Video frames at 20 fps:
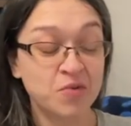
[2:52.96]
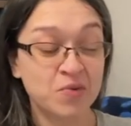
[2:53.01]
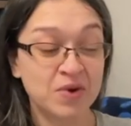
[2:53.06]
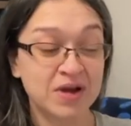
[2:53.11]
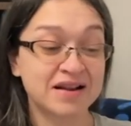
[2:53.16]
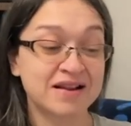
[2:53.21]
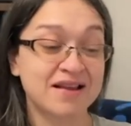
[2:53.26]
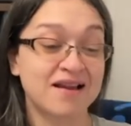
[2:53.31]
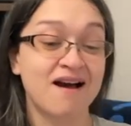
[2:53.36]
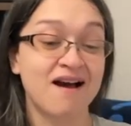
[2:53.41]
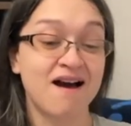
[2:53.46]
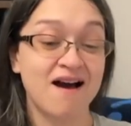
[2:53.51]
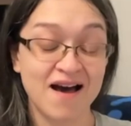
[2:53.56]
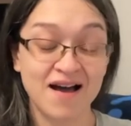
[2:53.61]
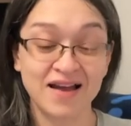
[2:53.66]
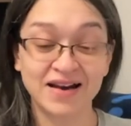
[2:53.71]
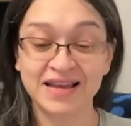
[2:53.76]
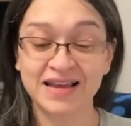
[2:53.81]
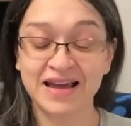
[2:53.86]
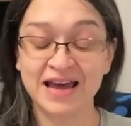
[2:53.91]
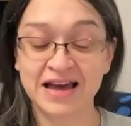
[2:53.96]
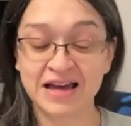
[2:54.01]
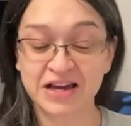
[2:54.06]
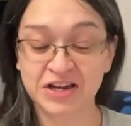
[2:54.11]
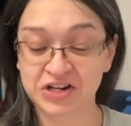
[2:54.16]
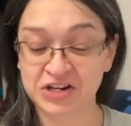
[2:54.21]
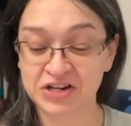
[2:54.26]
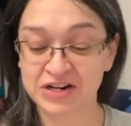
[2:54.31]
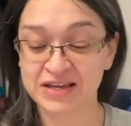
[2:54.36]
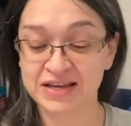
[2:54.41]
what? Connie
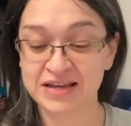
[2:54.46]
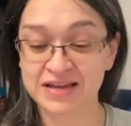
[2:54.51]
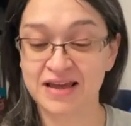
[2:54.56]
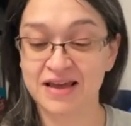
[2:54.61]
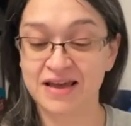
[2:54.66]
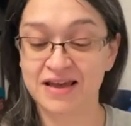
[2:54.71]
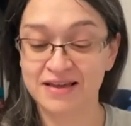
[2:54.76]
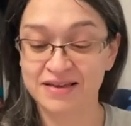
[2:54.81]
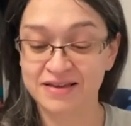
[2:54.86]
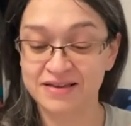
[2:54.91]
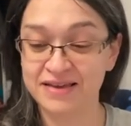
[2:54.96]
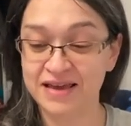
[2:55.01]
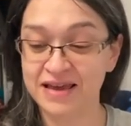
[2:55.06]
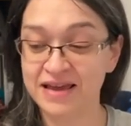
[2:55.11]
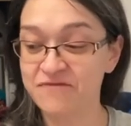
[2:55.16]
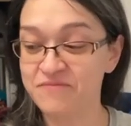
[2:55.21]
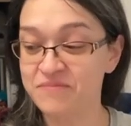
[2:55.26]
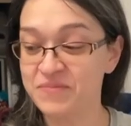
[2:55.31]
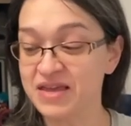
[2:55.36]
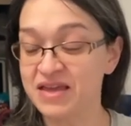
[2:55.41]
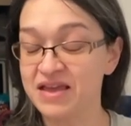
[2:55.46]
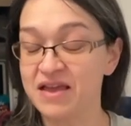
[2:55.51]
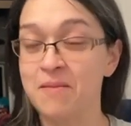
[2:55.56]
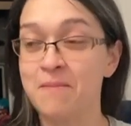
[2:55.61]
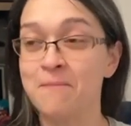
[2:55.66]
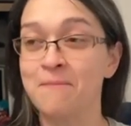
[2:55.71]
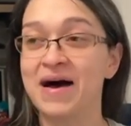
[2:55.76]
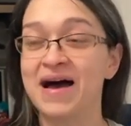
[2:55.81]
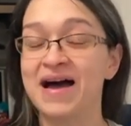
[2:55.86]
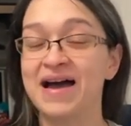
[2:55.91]
actually gave me
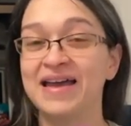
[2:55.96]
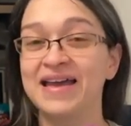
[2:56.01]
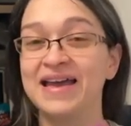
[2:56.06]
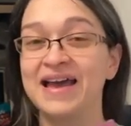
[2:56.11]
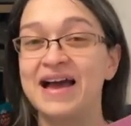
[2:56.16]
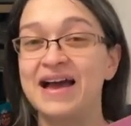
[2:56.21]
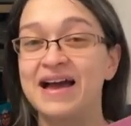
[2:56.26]
my